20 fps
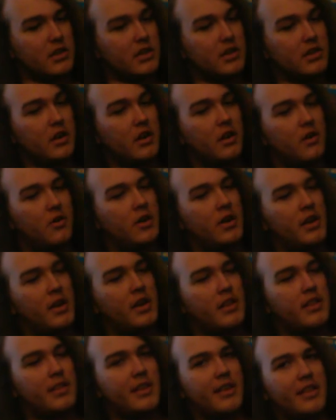you know,
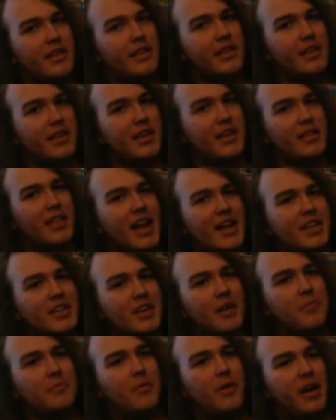
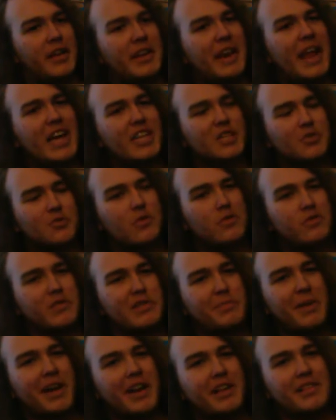a natural
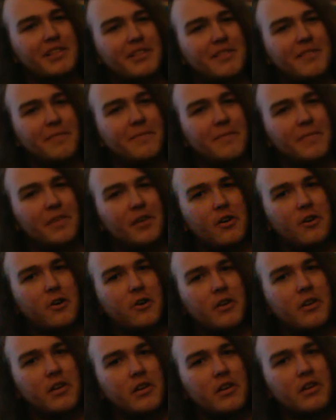response to
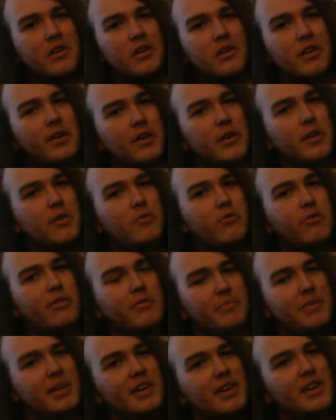fear
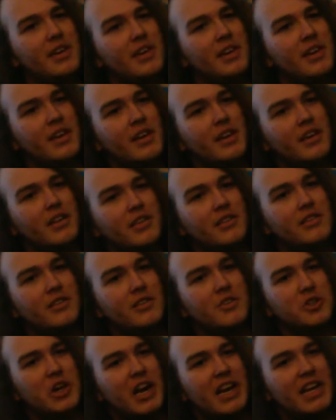would be
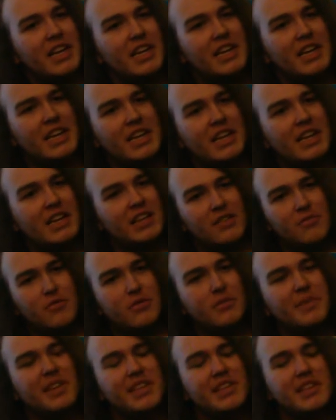to try to
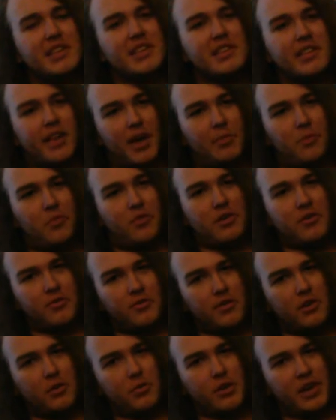would be to stop what you're
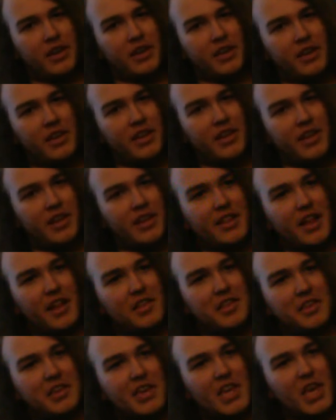doing,
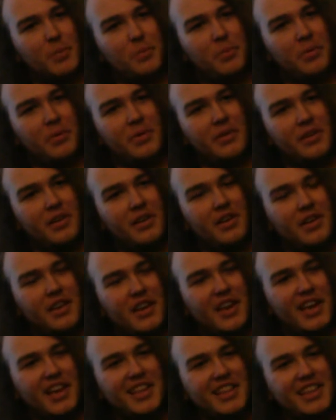not to keep
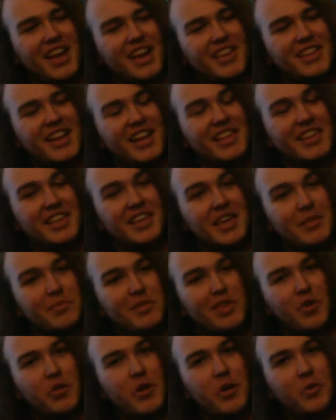not to
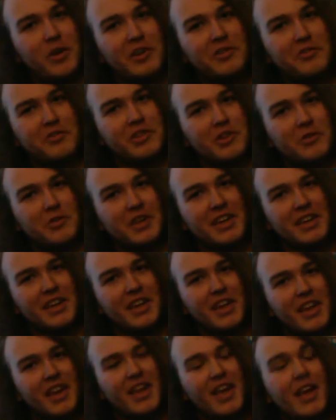keep doing what you're
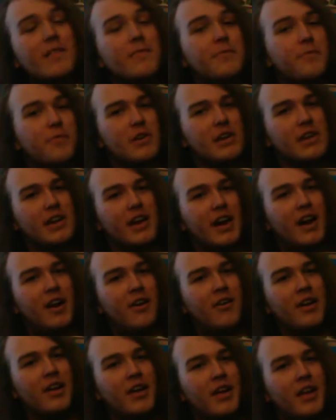doing and freak
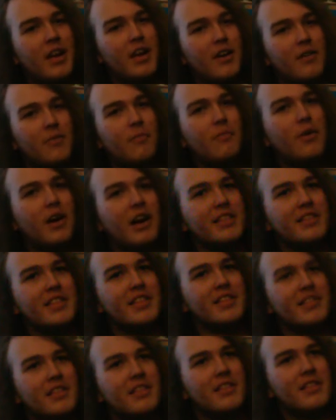out
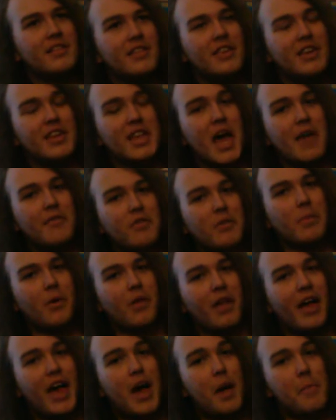once the
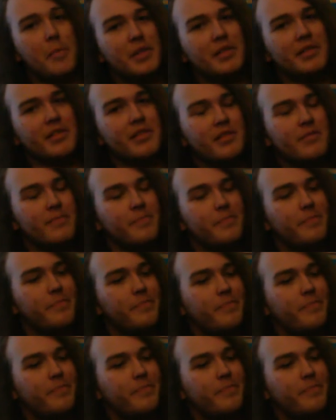inevitable happens.